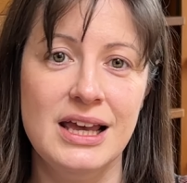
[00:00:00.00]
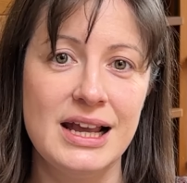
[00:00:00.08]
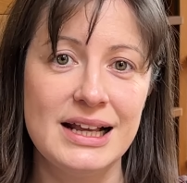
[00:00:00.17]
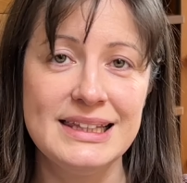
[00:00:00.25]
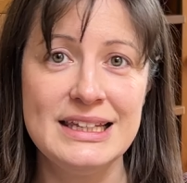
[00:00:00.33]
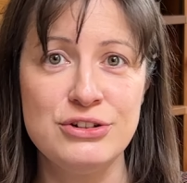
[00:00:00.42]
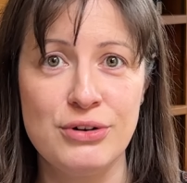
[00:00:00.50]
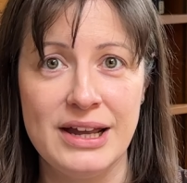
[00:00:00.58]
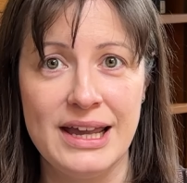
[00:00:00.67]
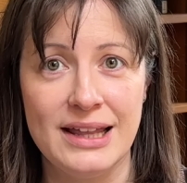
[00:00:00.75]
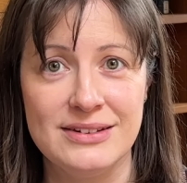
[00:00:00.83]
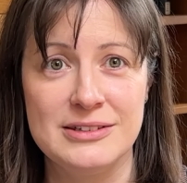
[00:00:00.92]
Clean, dry
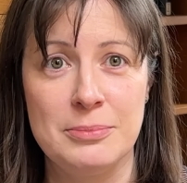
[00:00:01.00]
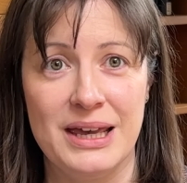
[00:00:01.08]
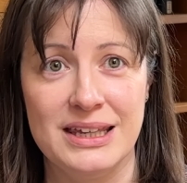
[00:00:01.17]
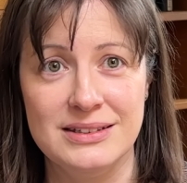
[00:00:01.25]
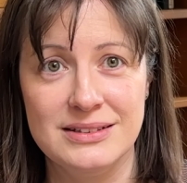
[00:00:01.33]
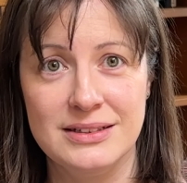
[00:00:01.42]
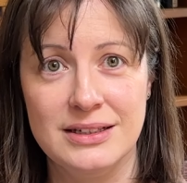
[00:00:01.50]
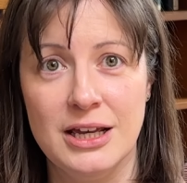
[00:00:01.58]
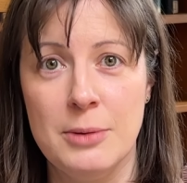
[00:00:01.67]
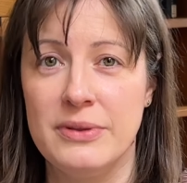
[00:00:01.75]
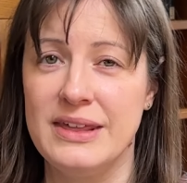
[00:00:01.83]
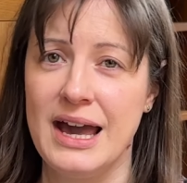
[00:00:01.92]
hands are best,
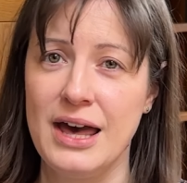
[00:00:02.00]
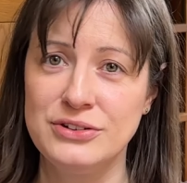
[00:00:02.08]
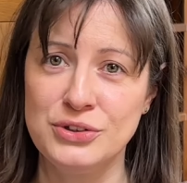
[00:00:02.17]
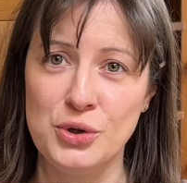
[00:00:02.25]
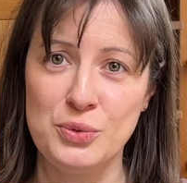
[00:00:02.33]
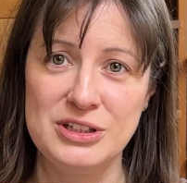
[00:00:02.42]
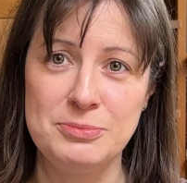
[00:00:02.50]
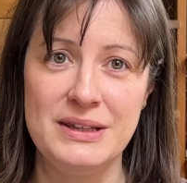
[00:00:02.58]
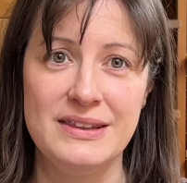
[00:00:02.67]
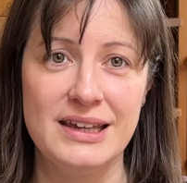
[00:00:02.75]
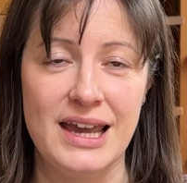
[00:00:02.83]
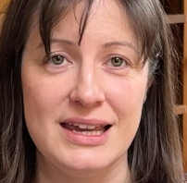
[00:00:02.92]
but that hasn't always been
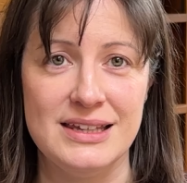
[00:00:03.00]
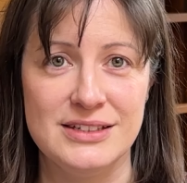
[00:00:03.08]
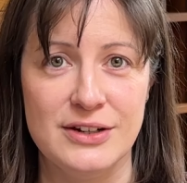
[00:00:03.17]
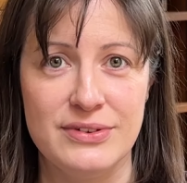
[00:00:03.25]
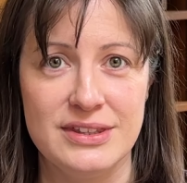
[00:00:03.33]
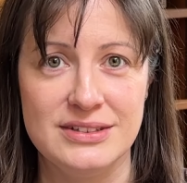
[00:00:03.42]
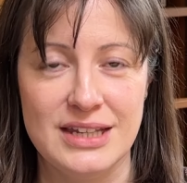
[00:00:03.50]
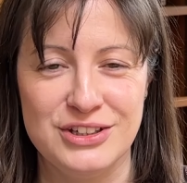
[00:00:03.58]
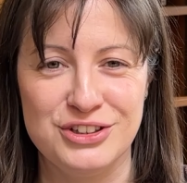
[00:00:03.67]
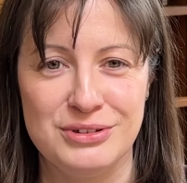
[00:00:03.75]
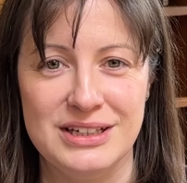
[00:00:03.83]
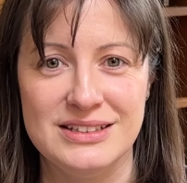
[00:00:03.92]
the case over the
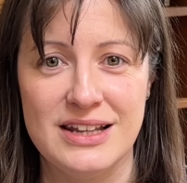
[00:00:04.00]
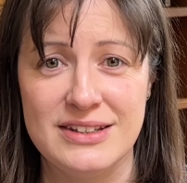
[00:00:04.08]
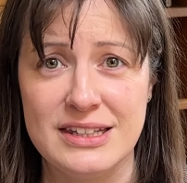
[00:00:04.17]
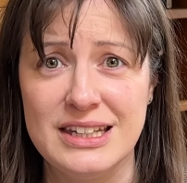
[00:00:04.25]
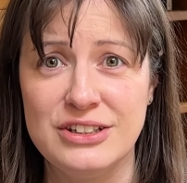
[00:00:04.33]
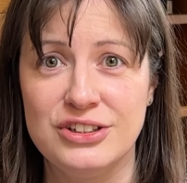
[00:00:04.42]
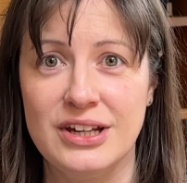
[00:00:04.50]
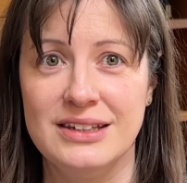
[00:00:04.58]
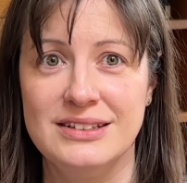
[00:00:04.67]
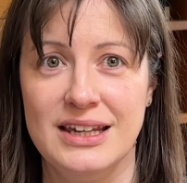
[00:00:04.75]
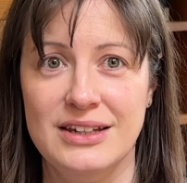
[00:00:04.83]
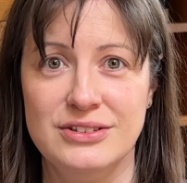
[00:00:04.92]
centuries, as the
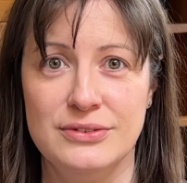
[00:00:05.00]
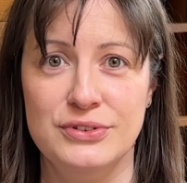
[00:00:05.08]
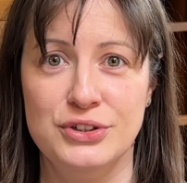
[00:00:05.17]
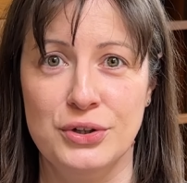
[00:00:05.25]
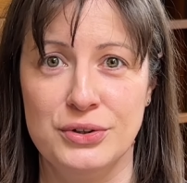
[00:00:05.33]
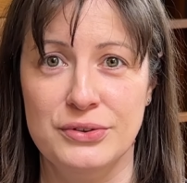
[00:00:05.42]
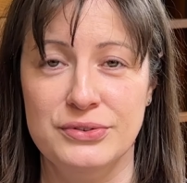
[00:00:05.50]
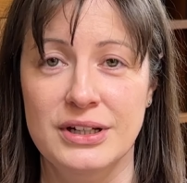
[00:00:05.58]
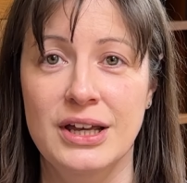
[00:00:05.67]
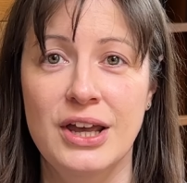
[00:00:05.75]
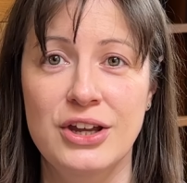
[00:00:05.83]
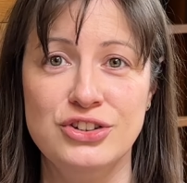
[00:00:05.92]
digitisation photographer
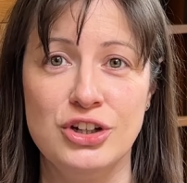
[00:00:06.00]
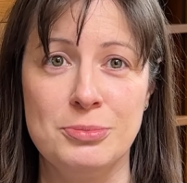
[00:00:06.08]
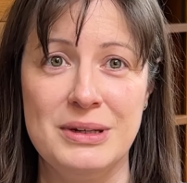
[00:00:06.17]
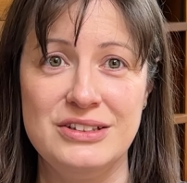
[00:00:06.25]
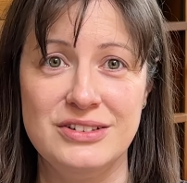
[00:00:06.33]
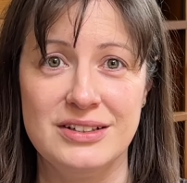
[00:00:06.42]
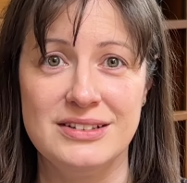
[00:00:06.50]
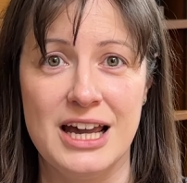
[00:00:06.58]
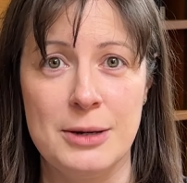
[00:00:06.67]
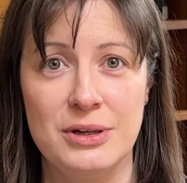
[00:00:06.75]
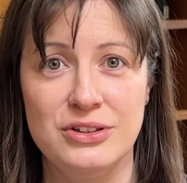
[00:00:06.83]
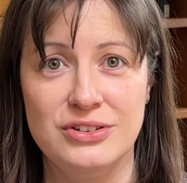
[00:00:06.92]
showed me just how
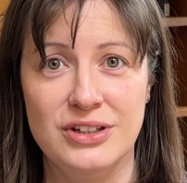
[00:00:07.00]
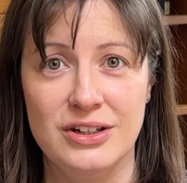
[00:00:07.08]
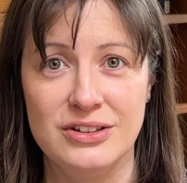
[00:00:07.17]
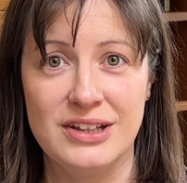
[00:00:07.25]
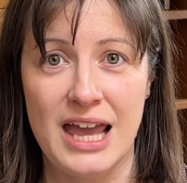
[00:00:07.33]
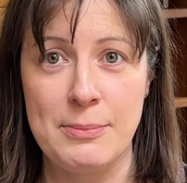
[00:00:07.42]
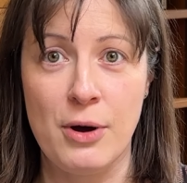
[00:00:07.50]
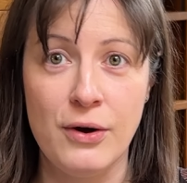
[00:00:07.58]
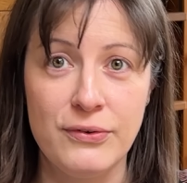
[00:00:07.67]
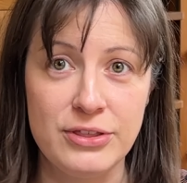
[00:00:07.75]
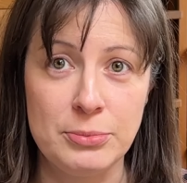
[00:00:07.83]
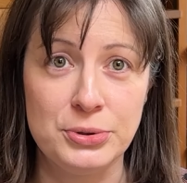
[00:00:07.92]
much dirt came
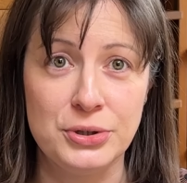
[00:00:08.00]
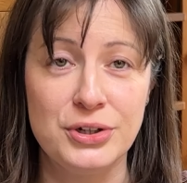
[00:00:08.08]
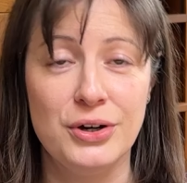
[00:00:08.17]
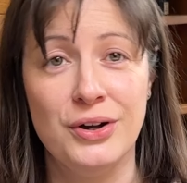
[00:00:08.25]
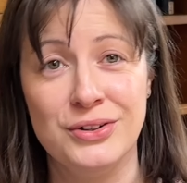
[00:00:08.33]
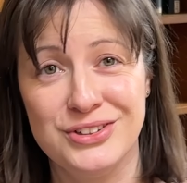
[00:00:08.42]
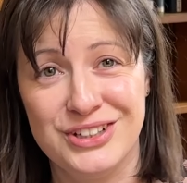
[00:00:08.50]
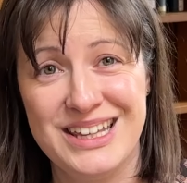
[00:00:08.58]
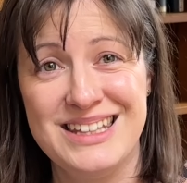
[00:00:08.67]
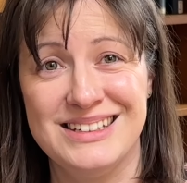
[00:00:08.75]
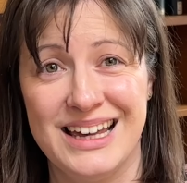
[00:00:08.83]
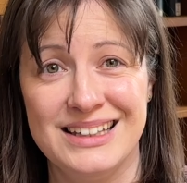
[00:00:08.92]
off the book onto
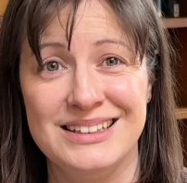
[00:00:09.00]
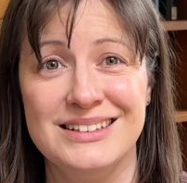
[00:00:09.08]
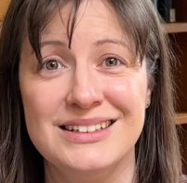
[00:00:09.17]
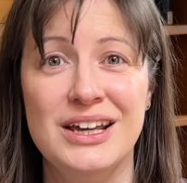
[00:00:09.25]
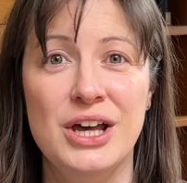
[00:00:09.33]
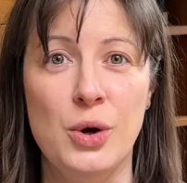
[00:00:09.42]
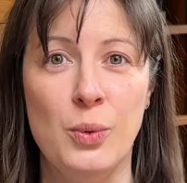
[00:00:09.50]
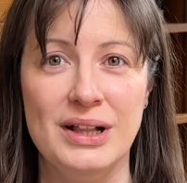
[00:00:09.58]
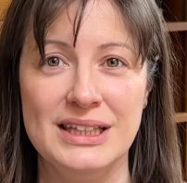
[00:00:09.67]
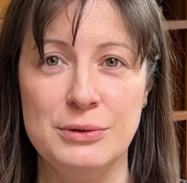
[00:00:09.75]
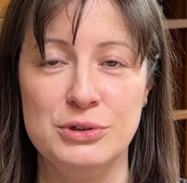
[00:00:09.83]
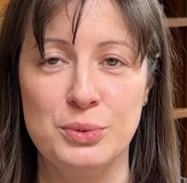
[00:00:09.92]
his hands while
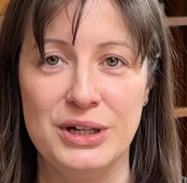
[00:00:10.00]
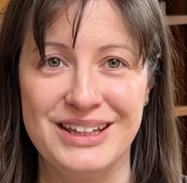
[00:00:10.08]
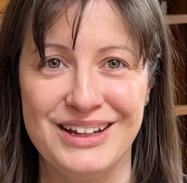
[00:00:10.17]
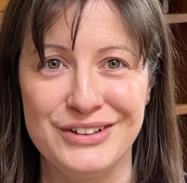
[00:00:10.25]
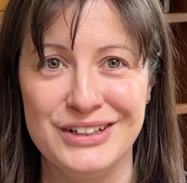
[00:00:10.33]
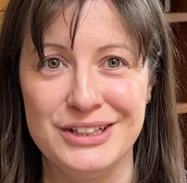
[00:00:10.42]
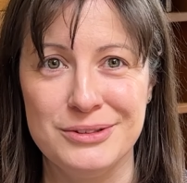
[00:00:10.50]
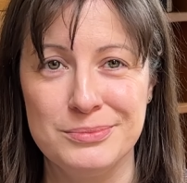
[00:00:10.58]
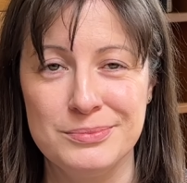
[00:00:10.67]
he was working on it.